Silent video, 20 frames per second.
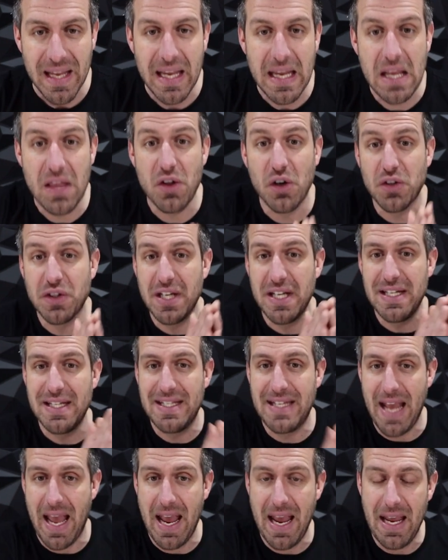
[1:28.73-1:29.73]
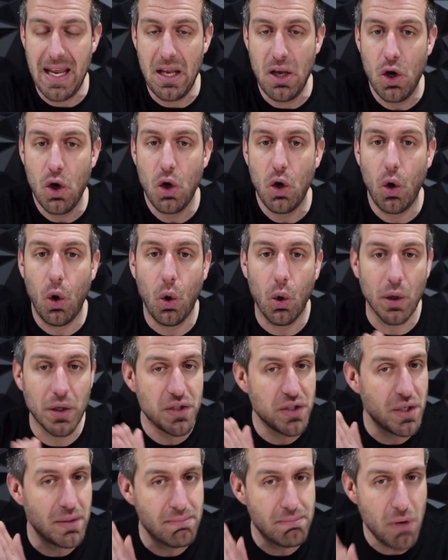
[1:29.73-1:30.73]
either today
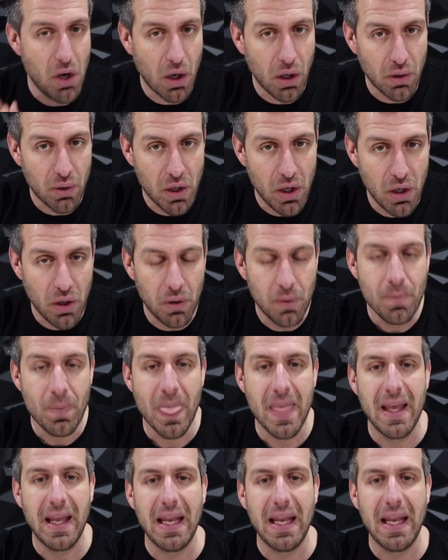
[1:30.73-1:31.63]
or tomorrow,